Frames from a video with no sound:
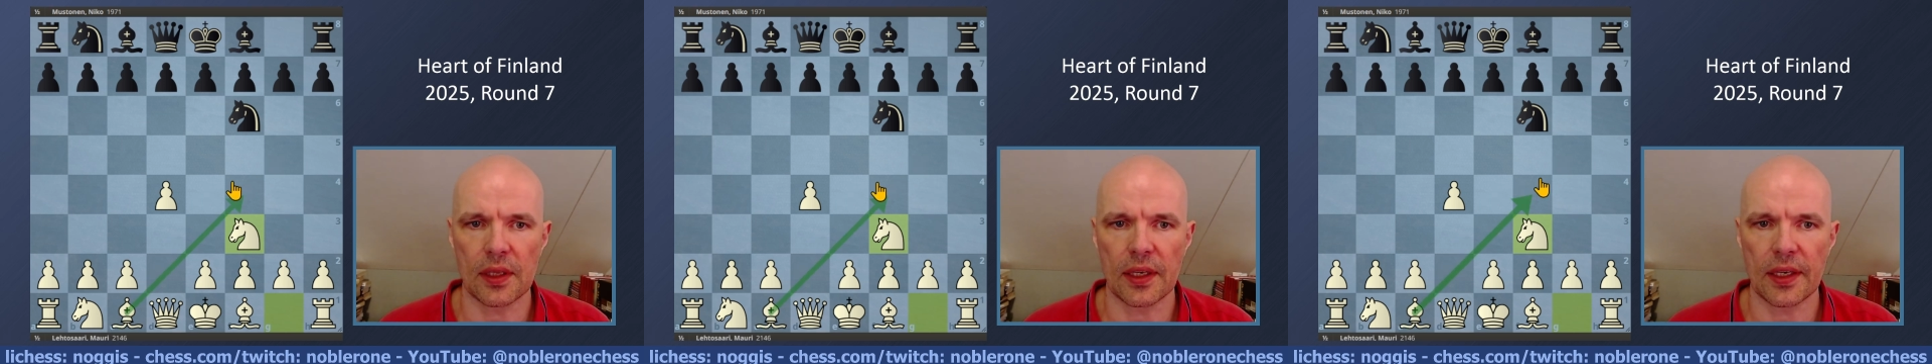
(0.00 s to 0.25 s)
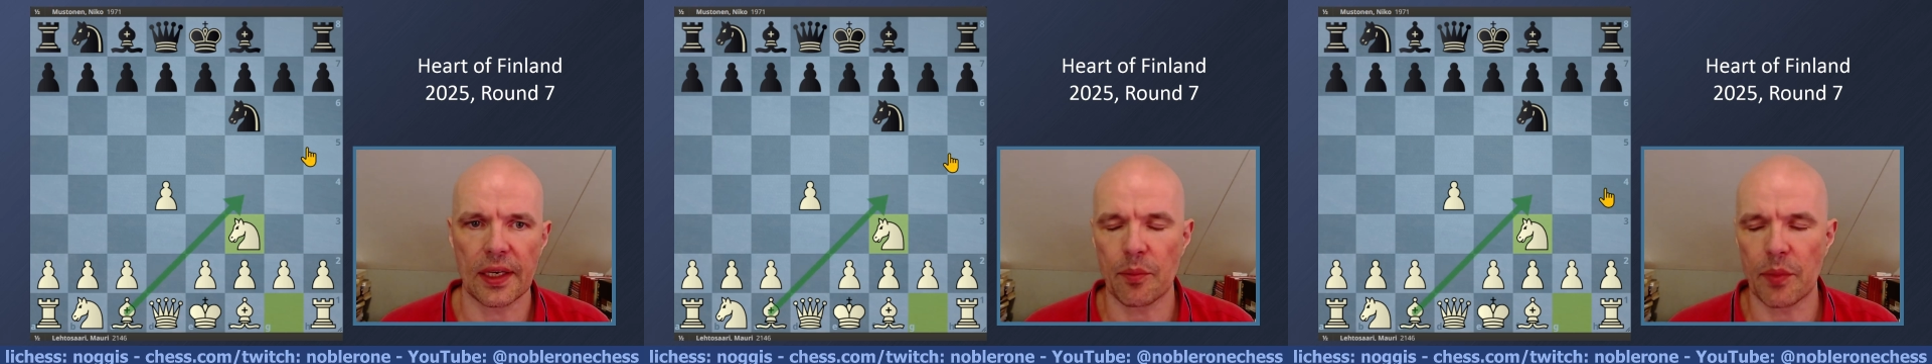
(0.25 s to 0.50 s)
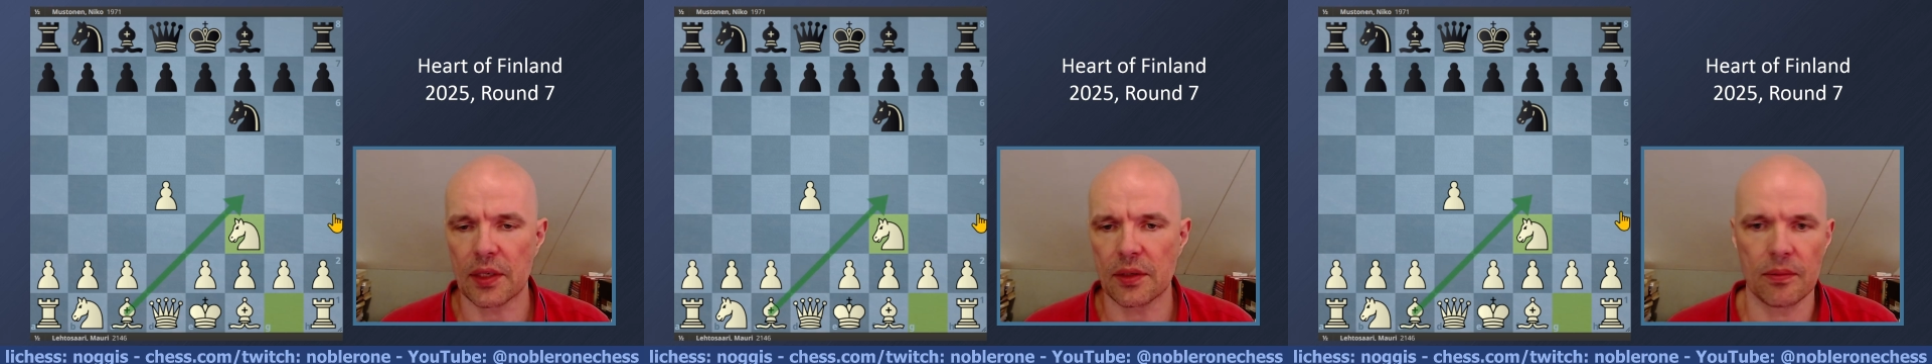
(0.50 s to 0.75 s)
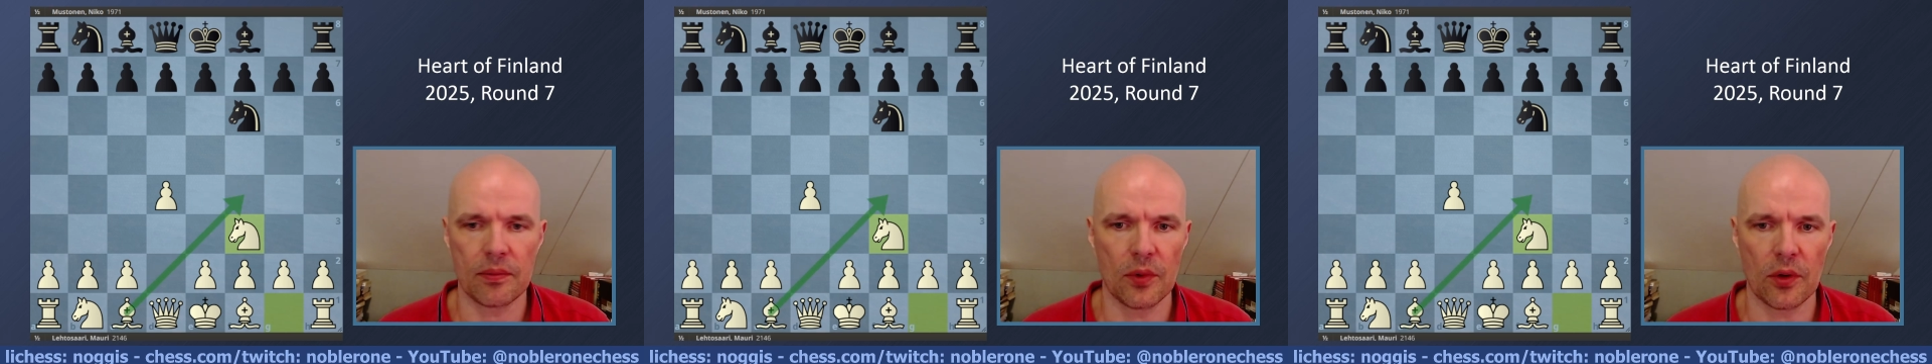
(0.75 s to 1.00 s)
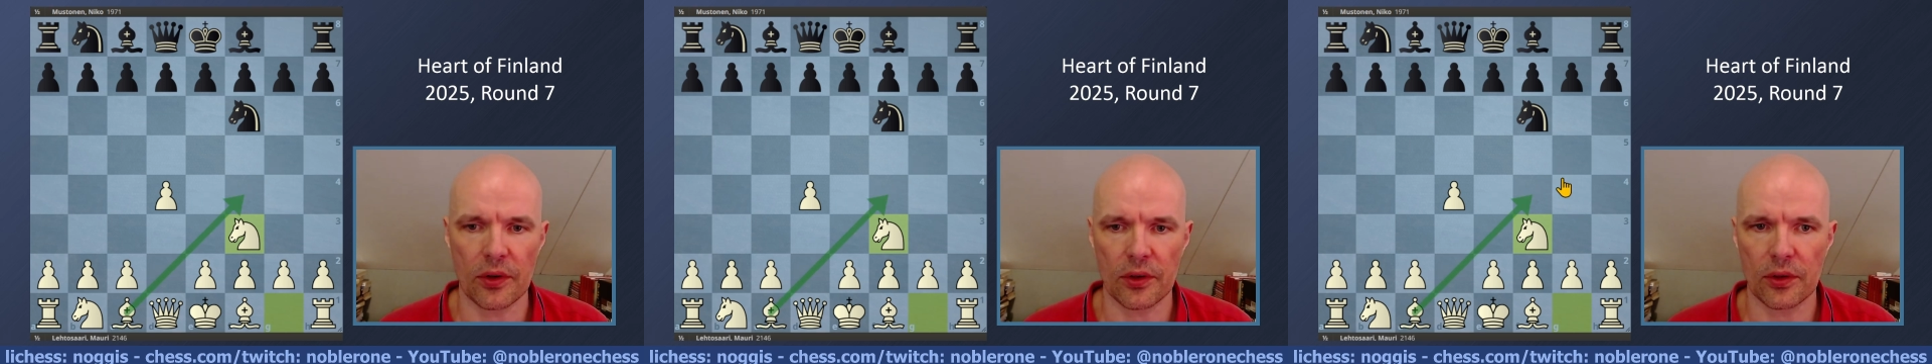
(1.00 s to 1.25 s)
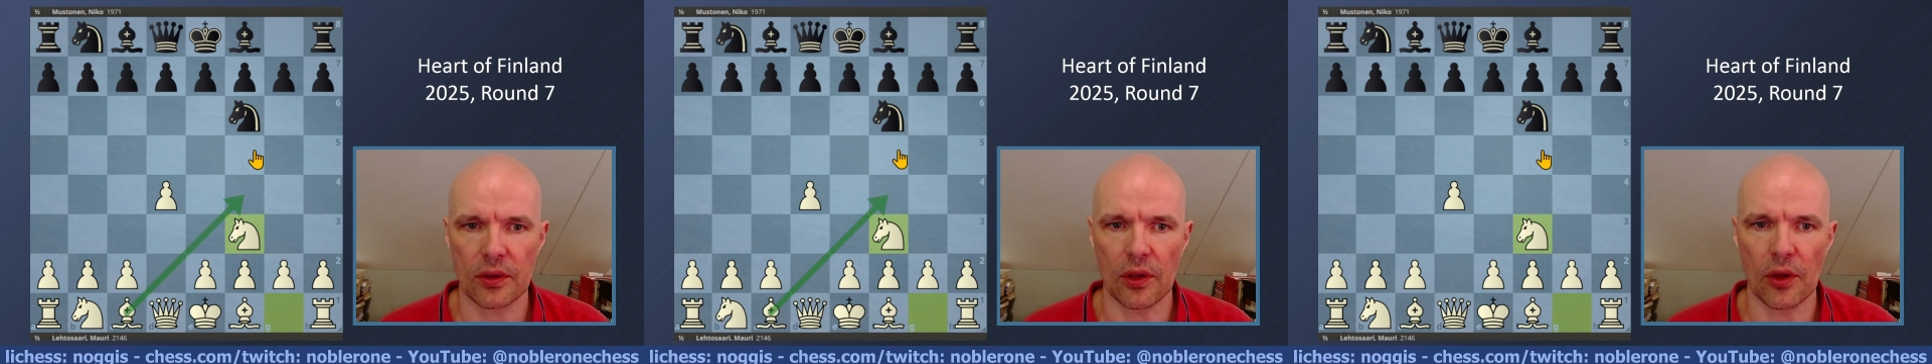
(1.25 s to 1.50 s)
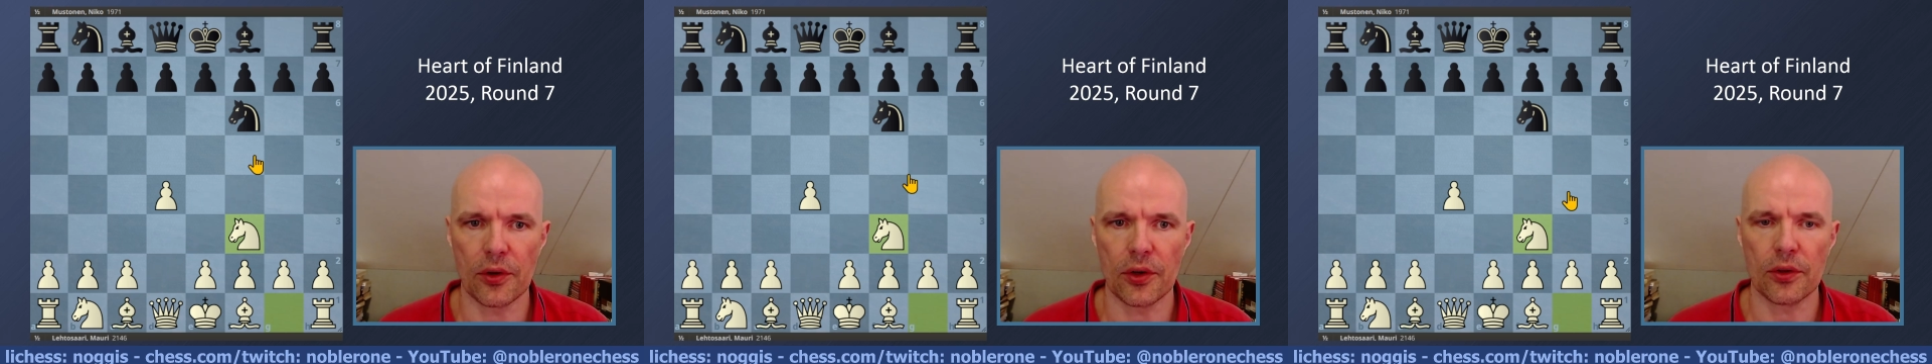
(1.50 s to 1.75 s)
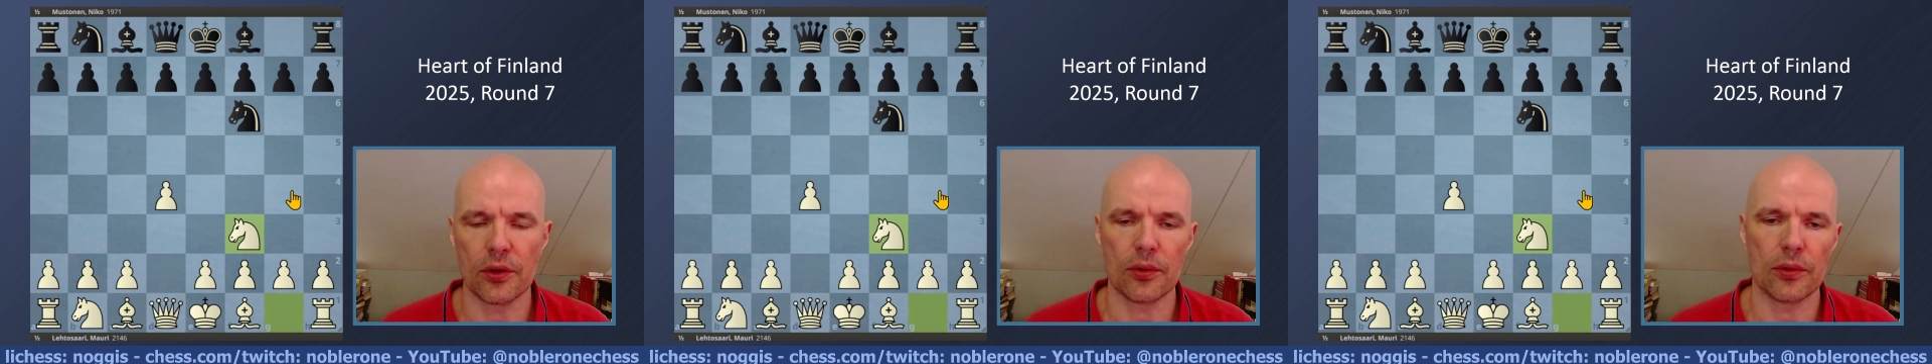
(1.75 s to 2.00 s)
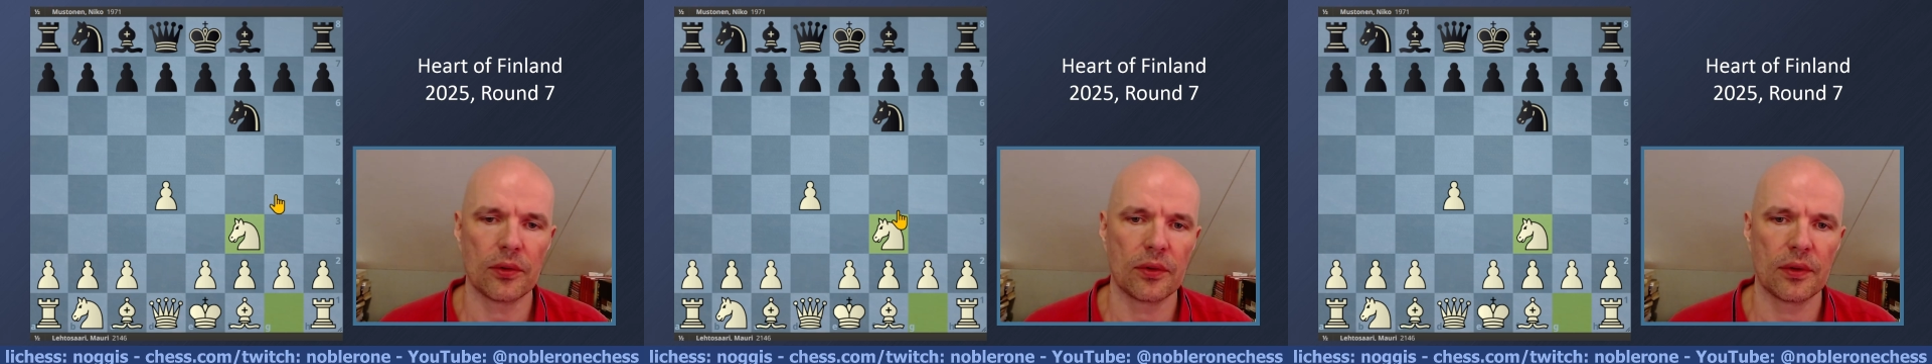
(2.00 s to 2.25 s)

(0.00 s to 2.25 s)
database, or London too.